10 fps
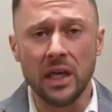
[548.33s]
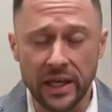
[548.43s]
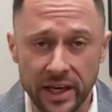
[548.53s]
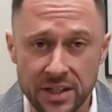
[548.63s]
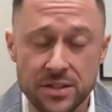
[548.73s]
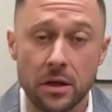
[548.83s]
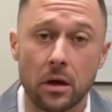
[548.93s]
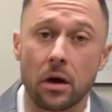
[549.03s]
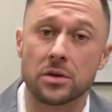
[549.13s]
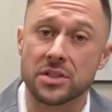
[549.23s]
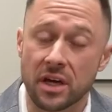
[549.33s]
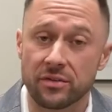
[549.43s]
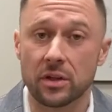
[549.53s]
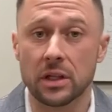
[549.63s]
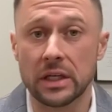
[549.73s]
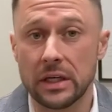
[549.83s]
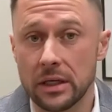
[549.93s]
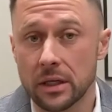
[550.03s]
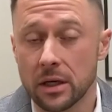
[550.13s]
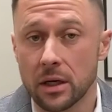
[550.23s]
Yes, there are
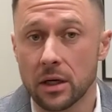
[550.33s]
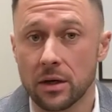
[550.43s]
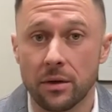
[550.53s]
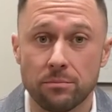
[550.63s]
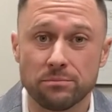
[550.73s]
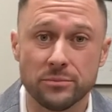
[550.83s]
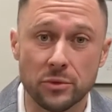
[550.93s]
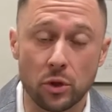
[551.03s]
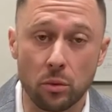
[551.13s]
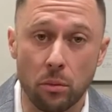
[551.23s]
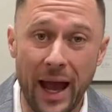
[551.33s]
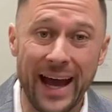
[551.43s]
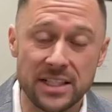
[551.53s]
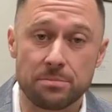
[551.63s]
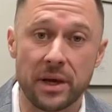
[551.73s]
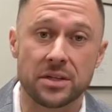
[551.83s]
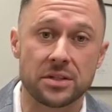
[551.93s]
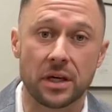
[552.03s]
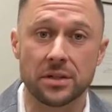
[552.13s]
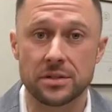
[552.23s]
definitely aspects
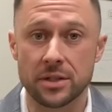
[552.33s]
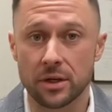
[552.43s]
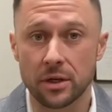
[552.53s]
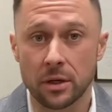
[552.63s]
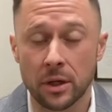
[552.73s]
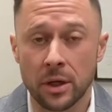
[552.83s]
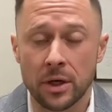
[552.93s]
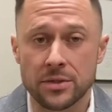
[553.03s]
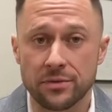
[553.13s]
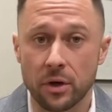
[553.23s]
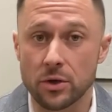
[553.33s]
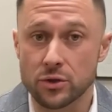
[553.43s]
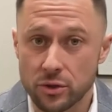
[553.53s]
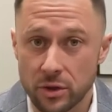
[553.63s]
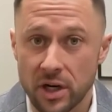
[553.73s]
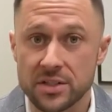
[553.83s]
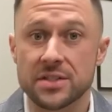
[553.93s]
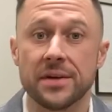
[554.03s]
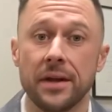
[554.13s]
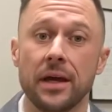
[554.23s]
to consider as far as
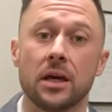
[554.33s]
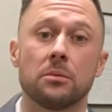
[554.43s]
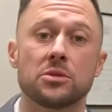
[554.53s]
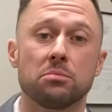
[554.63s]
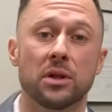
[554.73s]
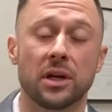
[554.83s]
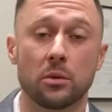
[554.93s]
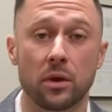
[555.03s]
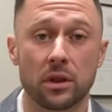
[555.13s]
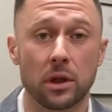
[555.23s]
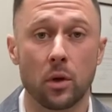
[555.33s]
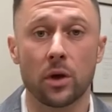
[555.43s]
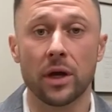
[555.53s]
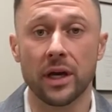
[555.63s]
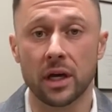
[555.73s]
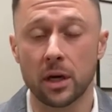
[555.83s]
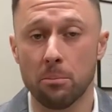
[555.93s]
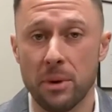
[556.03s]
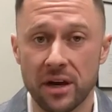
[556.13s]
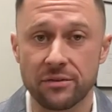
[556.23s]
trusts and income splitting with lower
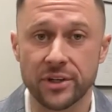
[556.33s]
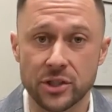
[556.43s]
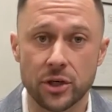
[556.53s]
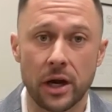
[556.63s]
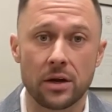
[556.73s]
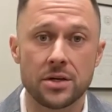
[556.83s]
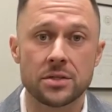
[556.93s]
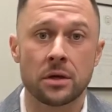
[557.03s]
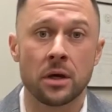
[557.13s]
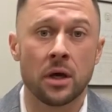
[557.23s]
income beneficiaries.